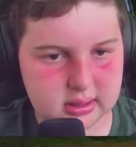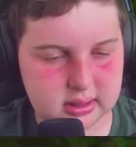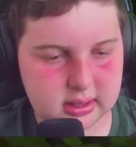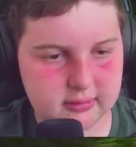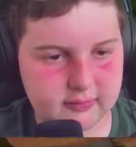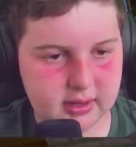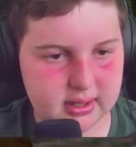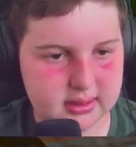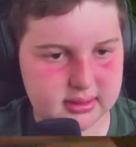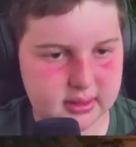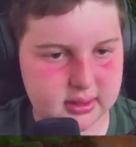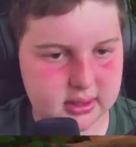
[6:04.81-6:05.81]
get very
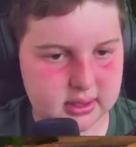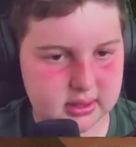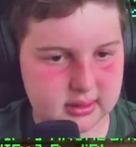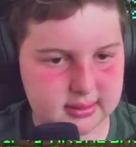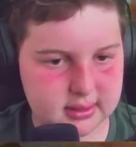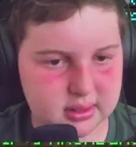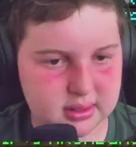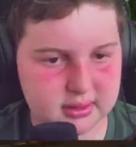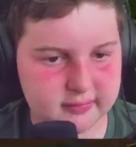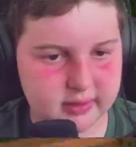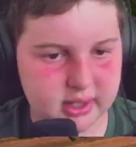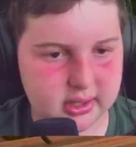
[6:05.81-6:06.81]
sunny. The sun is
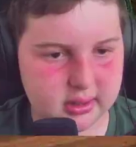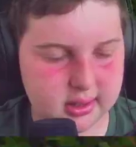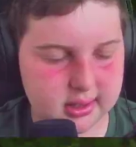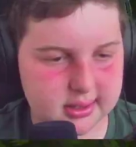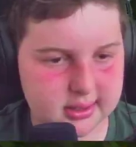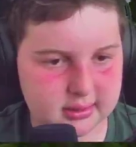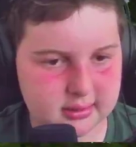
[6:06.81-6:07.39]
very hot.